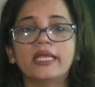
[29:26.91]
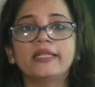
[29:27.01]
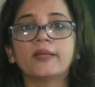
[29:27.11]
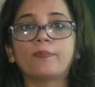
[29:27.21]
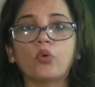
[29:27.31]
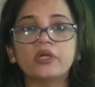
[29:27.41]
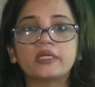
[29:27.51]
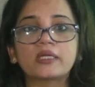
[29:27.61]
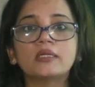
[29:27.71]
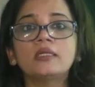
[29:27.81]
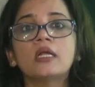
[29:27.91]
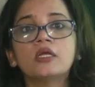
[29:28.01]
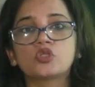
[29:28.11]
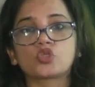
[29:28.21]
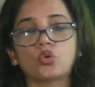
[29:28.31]
in the
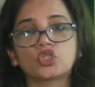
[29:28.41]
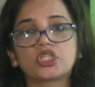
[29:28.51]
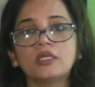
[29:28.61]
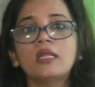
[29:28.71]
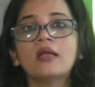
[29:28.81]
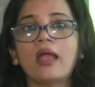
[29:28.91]
political, social